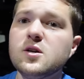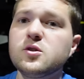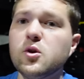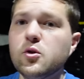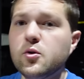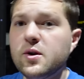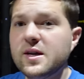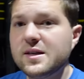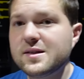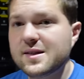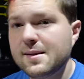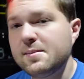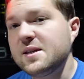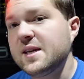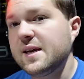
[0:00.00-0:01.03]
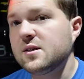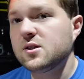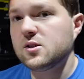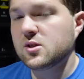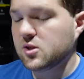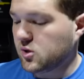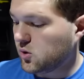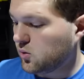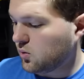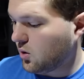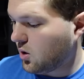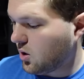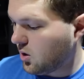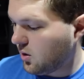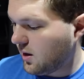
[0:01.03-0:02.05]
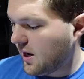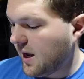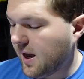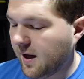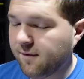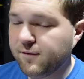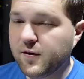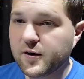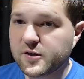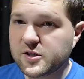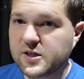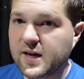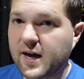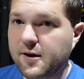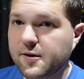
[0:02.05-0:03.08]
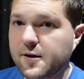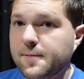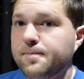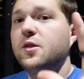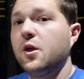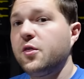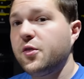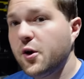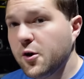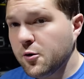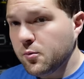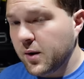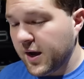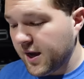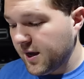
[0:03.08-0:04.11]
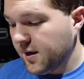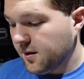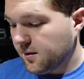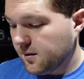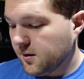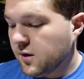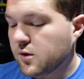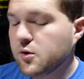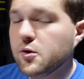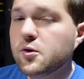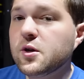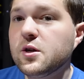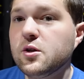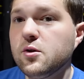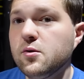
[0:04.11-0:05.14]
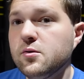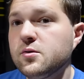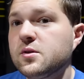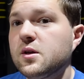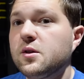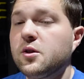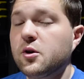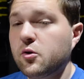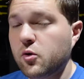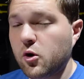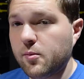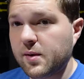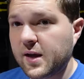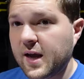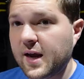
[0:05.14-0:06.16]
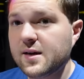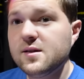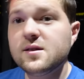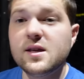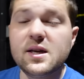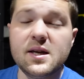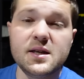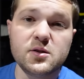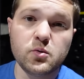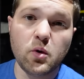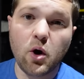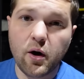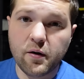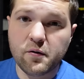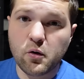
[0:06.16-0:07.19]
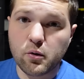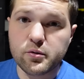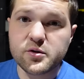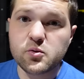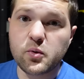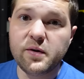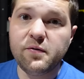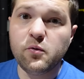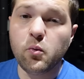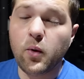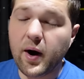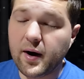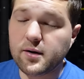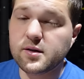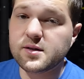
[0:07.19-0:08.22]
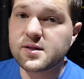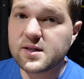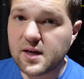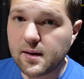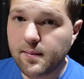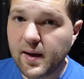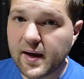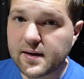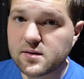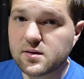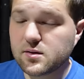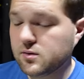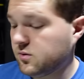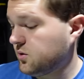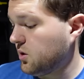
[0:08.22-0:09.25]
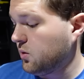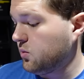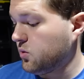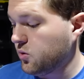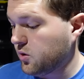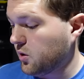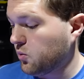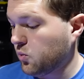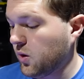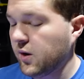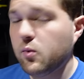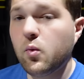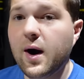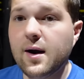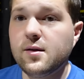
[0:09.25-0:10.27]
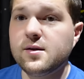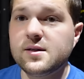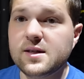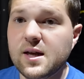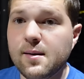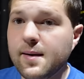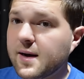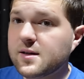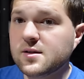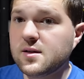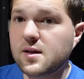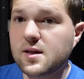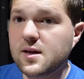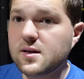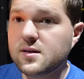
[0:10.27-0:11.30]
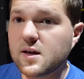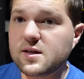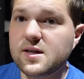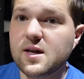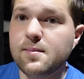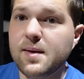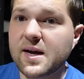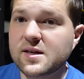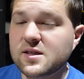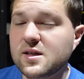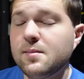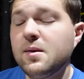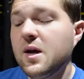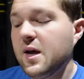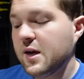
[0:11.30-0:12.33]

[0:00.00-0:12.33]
So there is limitations to RF functionality. The third way you can use the Chroma Cannons is, of course, with wireless DMX. So you can run wireless DMX to these and DMX them